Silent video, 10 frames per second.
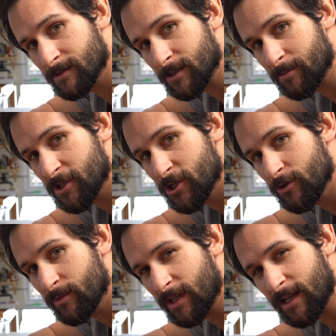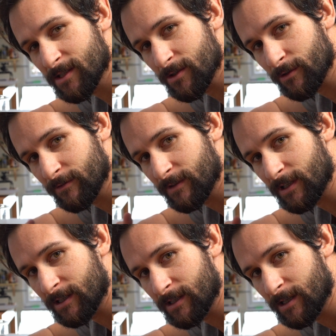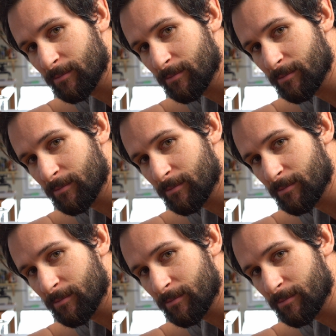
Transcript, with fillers: so I'm assuming that sort of a